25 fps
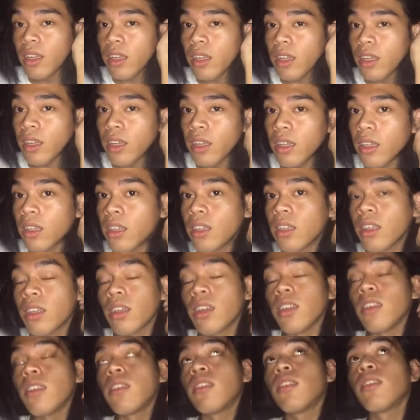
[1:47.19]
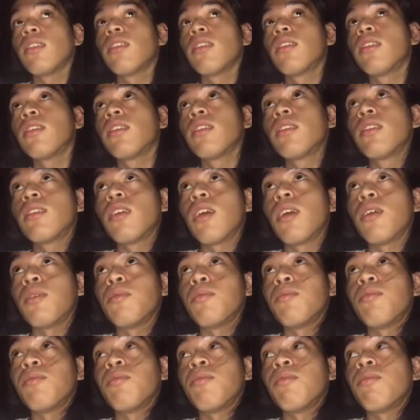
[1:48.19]
And it's
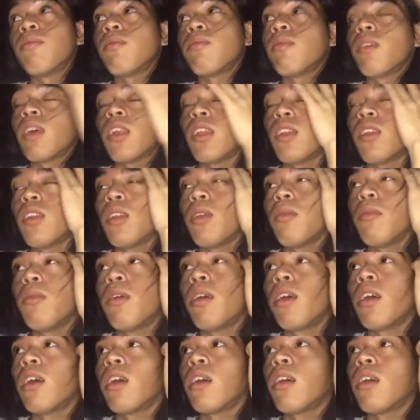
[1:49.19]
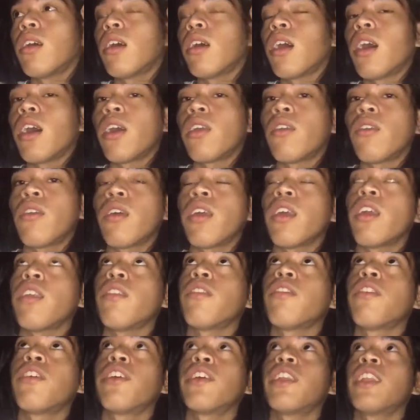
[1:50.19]
ano na bang araw
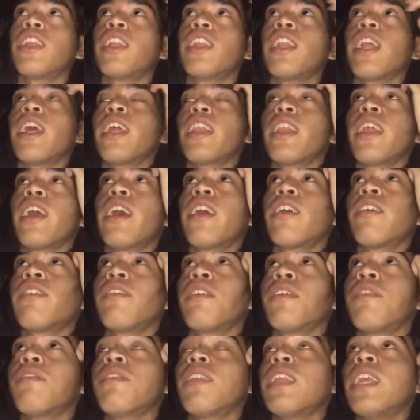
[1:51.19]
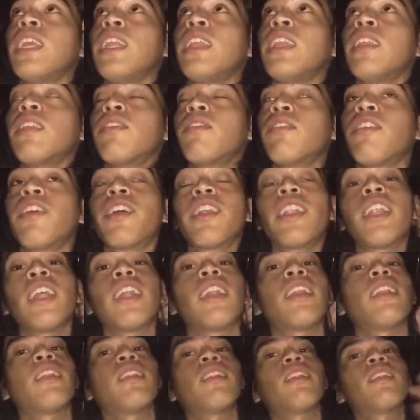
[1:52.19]
ngayon? 14 nata? 15?
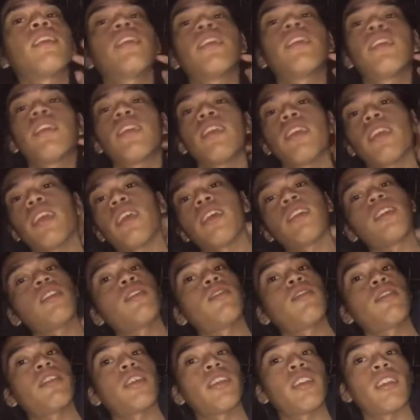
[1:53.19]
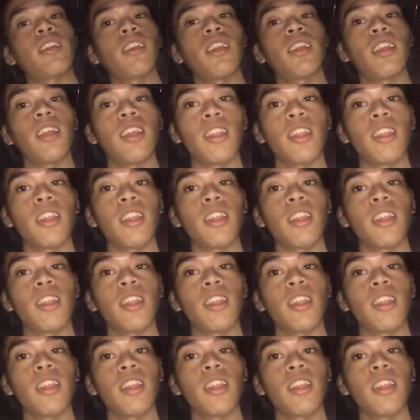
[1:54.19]
14. Yeah, it's 14.